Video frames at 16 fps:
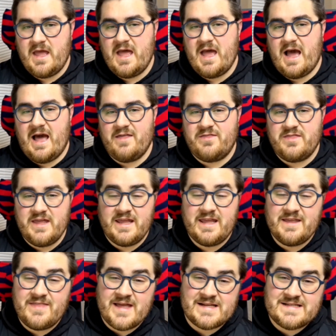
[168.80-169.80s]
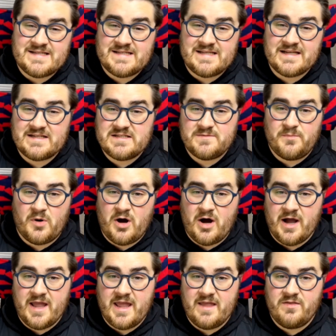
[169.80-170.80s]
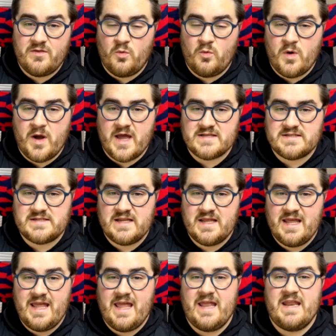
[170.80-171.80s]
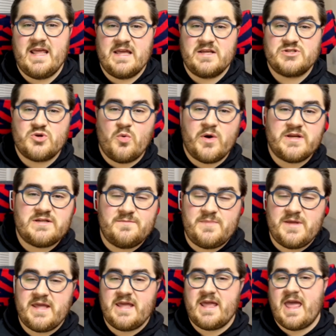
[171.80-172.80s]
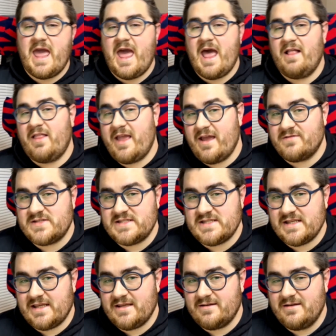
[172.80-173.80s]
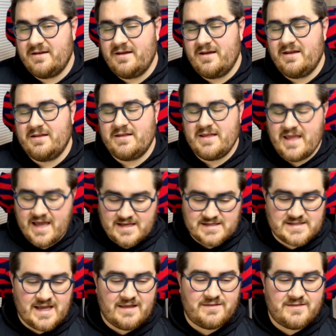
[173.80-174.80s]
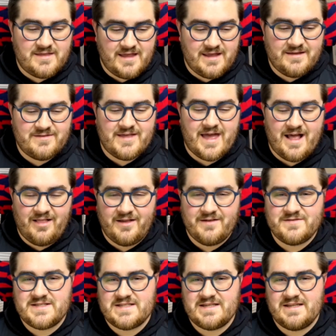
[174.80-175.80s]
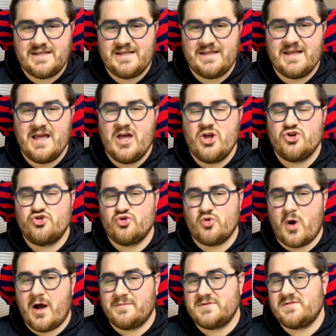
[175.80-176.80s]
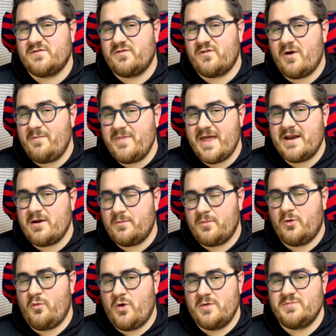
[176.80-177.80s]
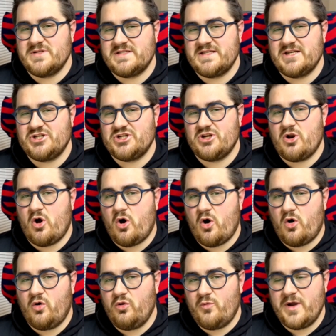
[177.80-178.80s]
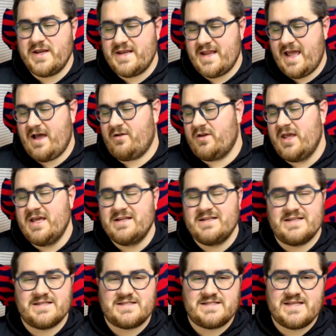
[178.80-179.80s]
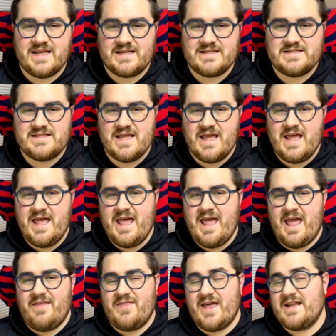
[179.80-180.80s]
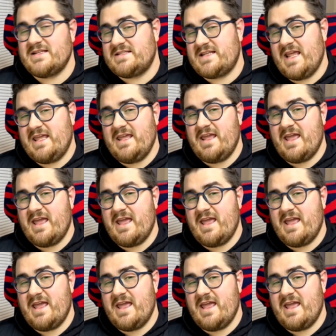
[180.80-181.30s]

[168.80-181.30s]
I think in that 6th spot in the West, it is going to be LAFC. Yes, I think that LAFC drops from that number 1 position all the way down to 6th, and that is taking